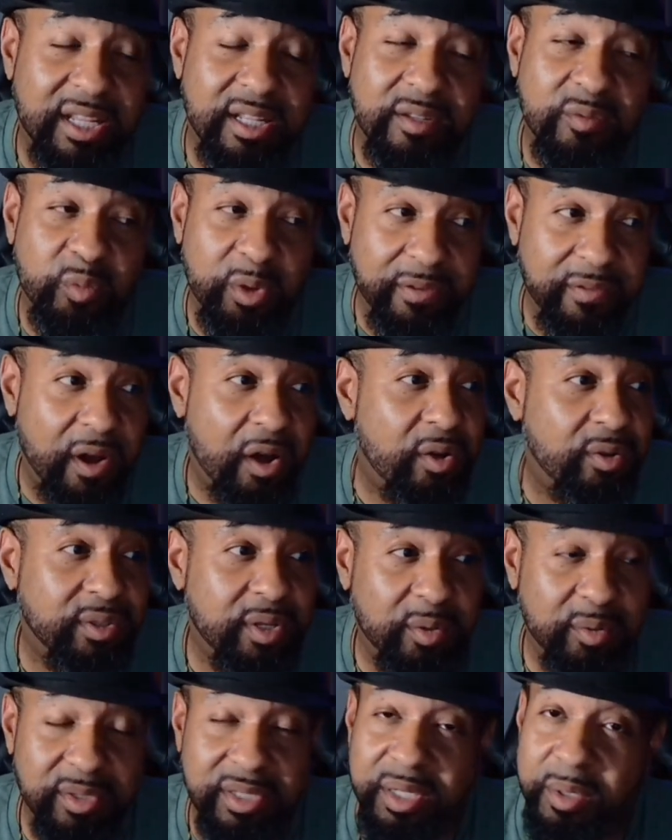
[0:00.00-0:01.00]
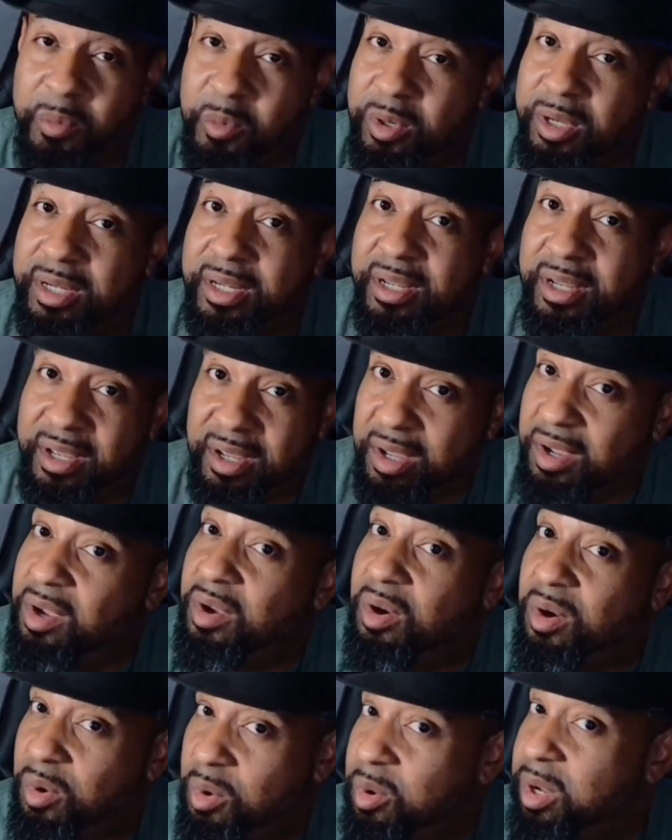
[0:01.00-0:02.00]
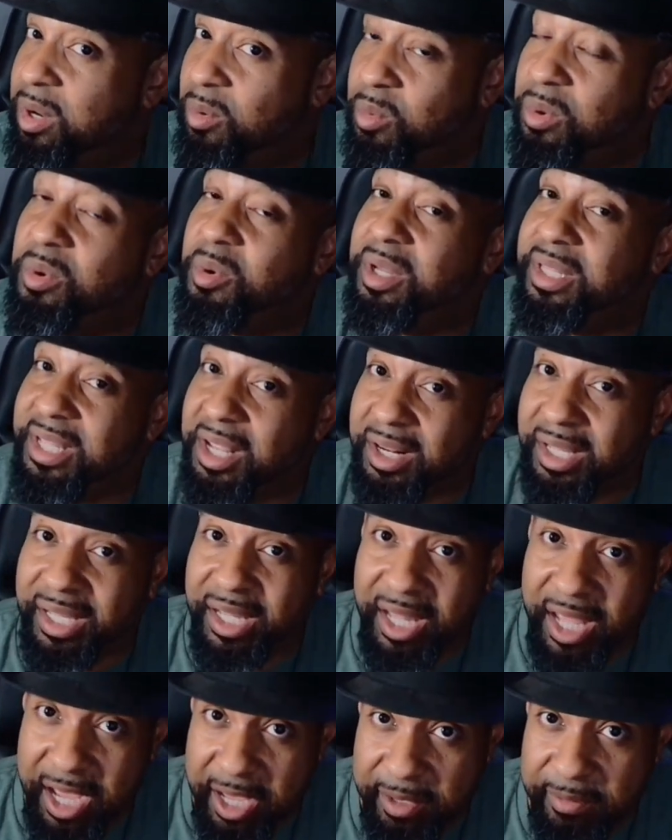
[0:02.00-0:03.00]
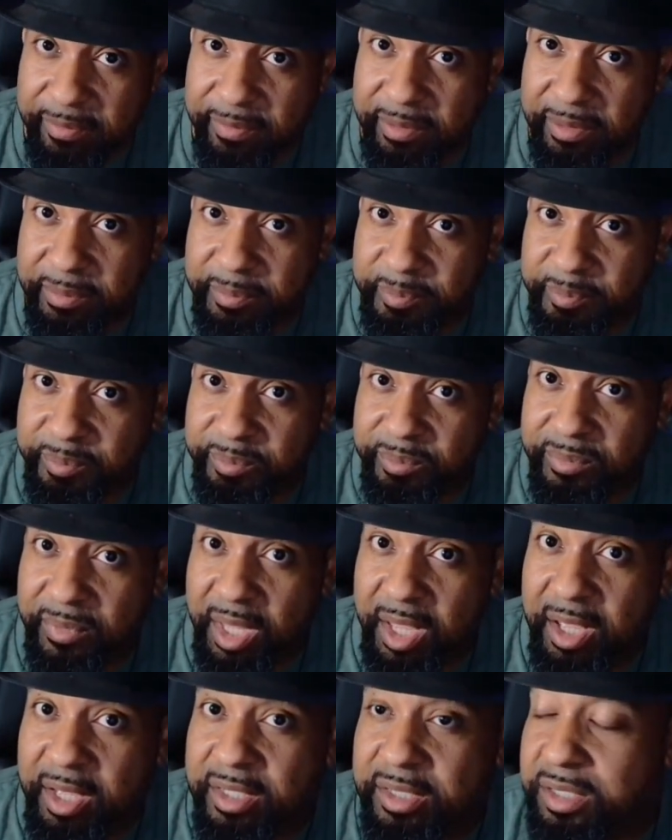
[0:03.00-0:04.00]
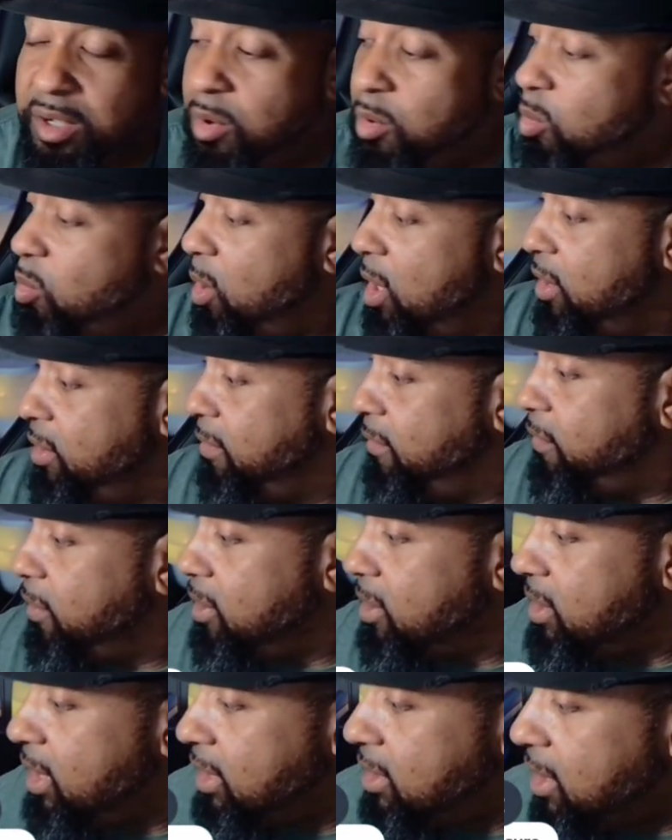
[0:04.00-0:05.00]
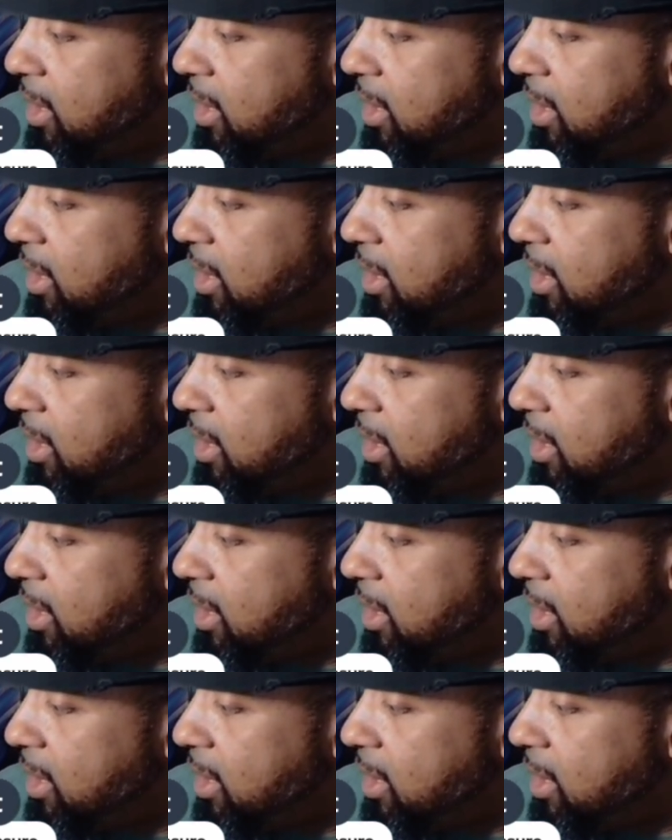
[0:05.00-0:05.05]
we've all known someone who it ruined their life. So one of the first things that